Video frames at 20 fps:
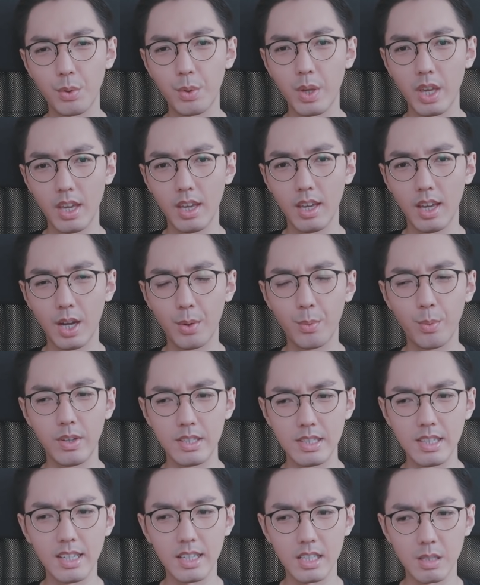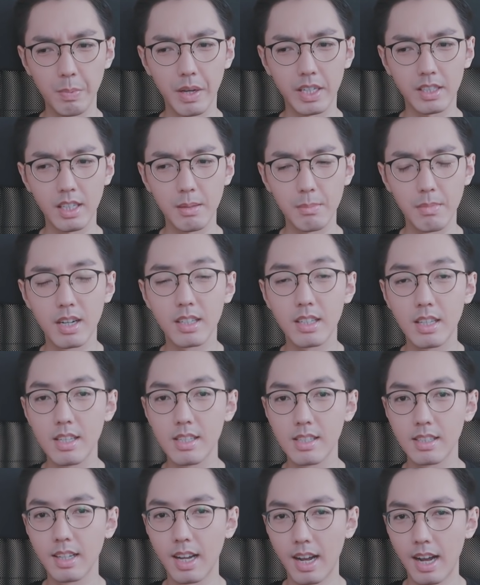Okay, I wasn't expecting
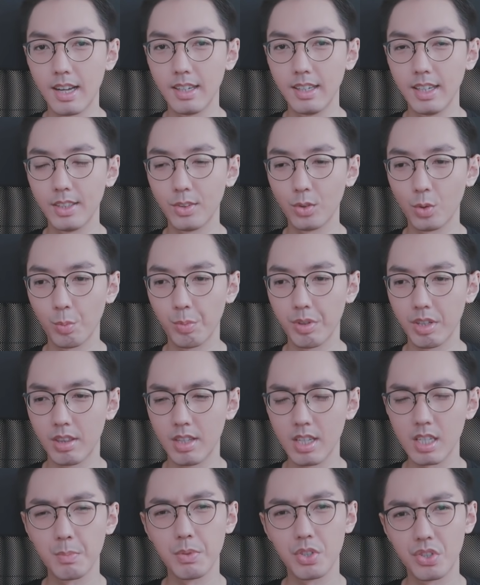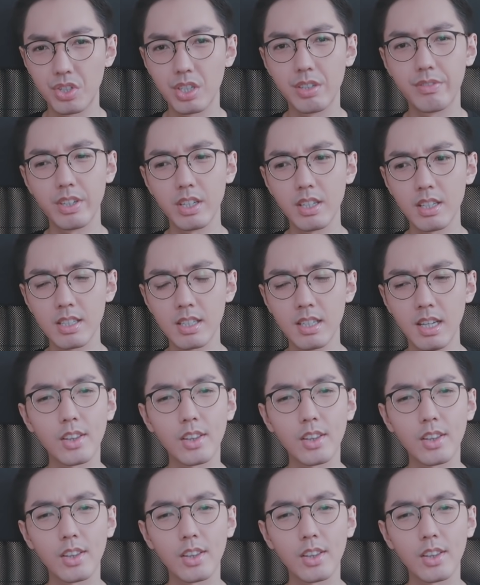monkeys in the heartland to be this mischievous,